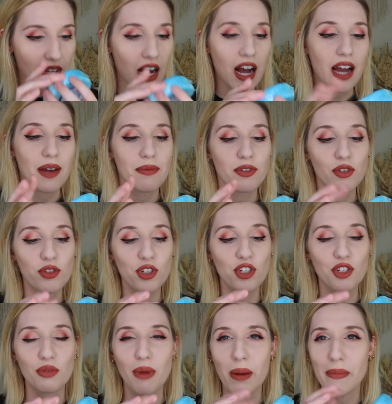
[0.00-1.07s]
I
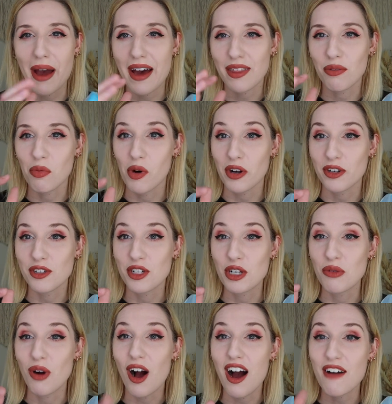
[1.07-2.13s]
usually do my bath water
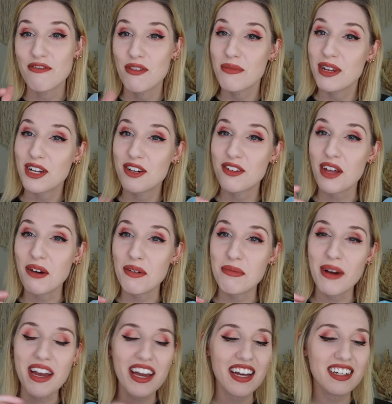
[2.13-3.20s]
too hot for me to do that with
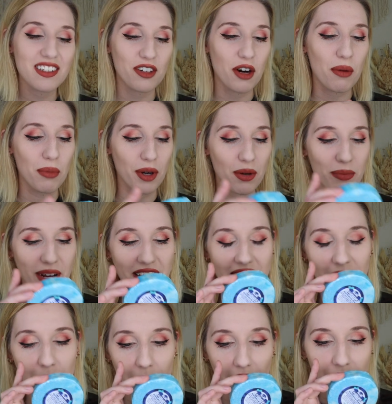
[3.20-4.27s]
my hand, or I'll burn my
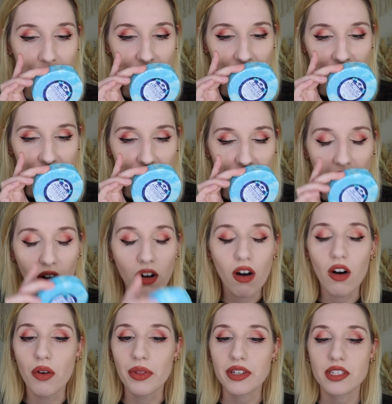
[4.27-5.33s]
hand, but
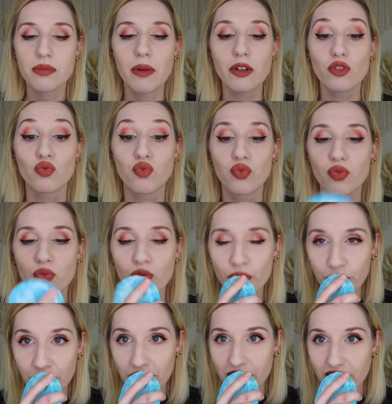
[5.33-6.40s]
oh, this smells
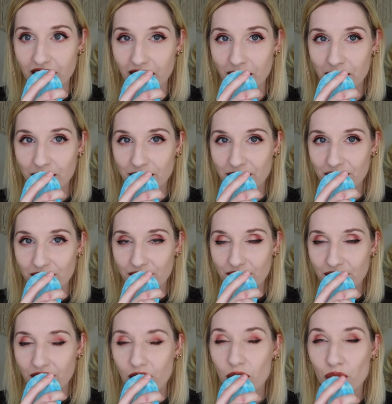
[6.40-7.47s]
really,
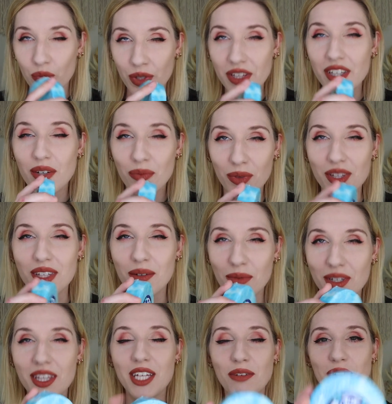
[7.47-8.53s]
really, really,
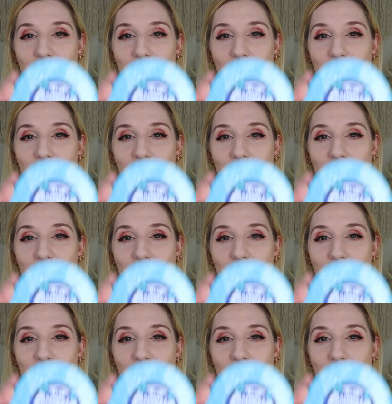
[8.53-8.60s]
really,